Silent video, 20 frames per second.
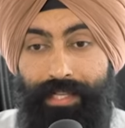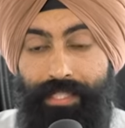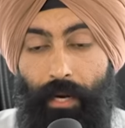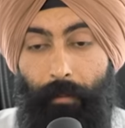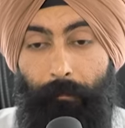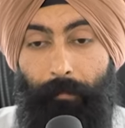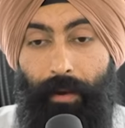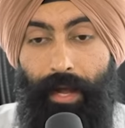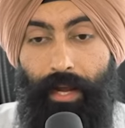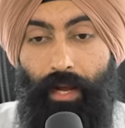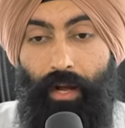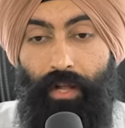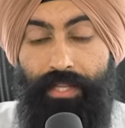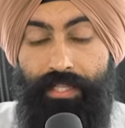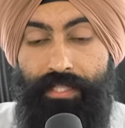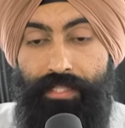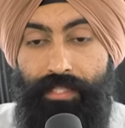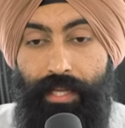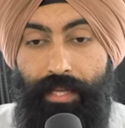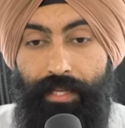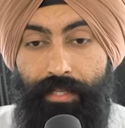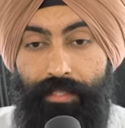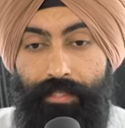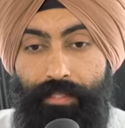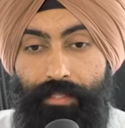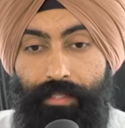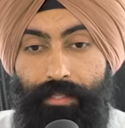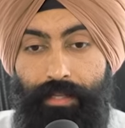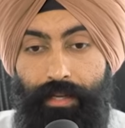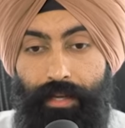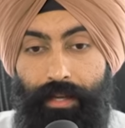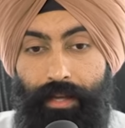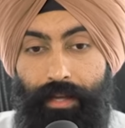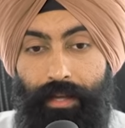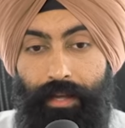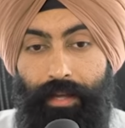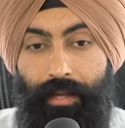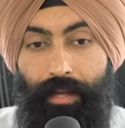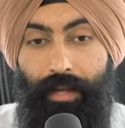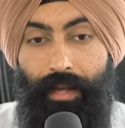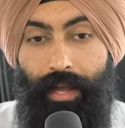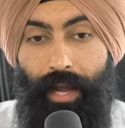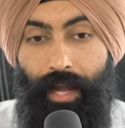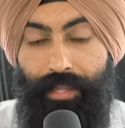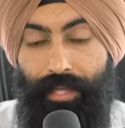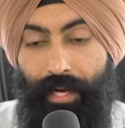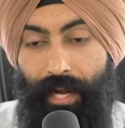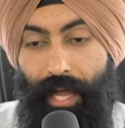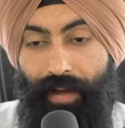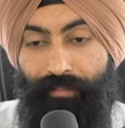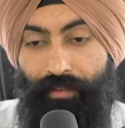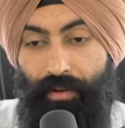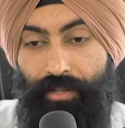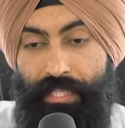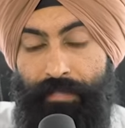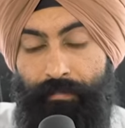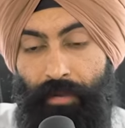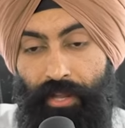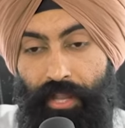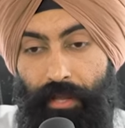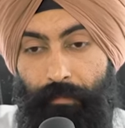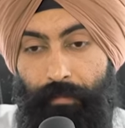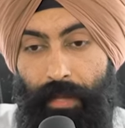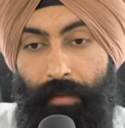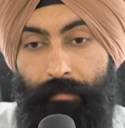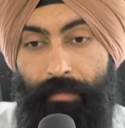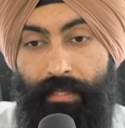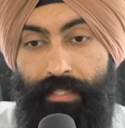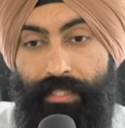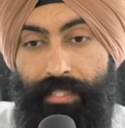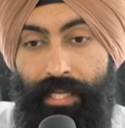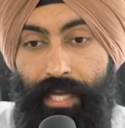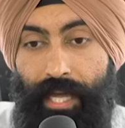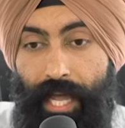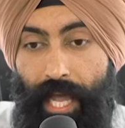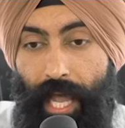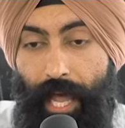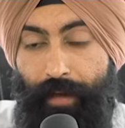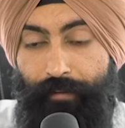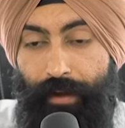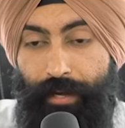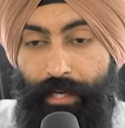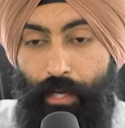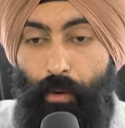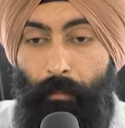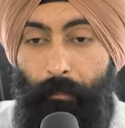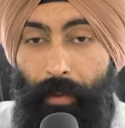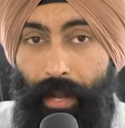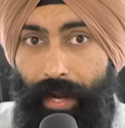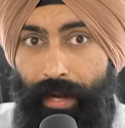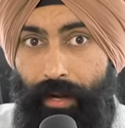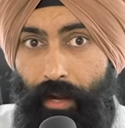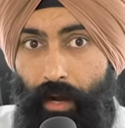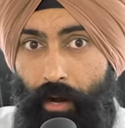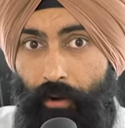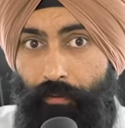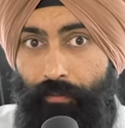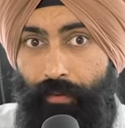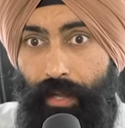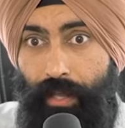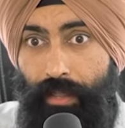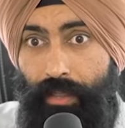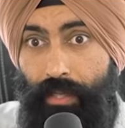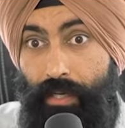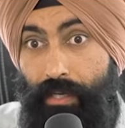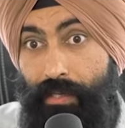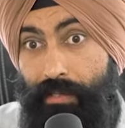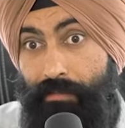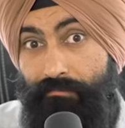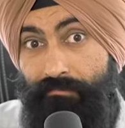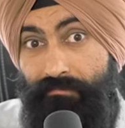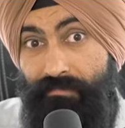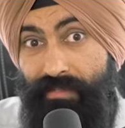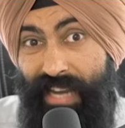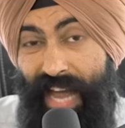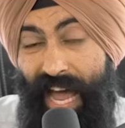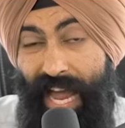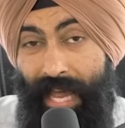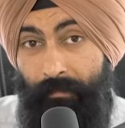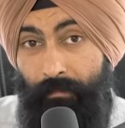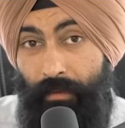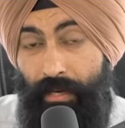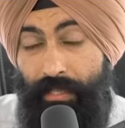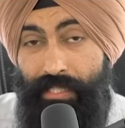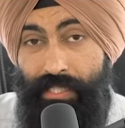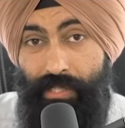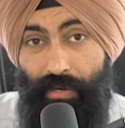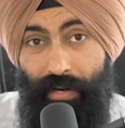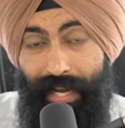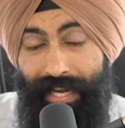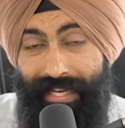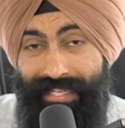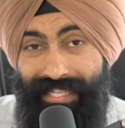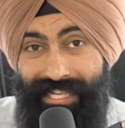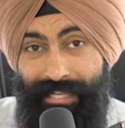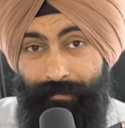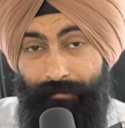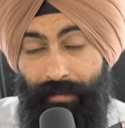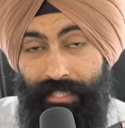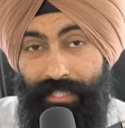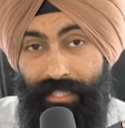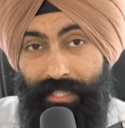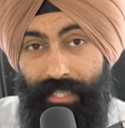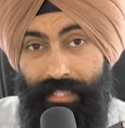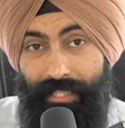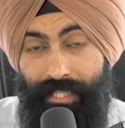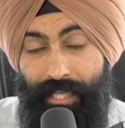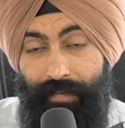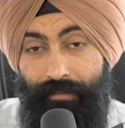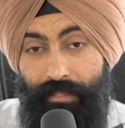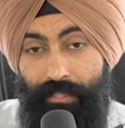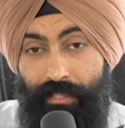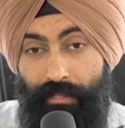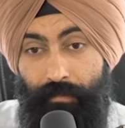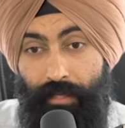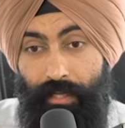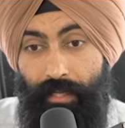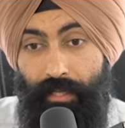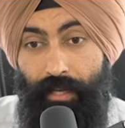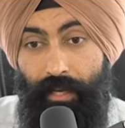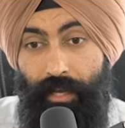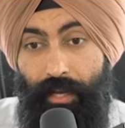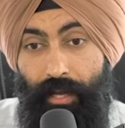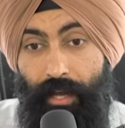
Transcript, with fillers: I start buying all these things, and then I have all these monthly payments. If I don't pay it off in the nine months or eighteen months that's given to me,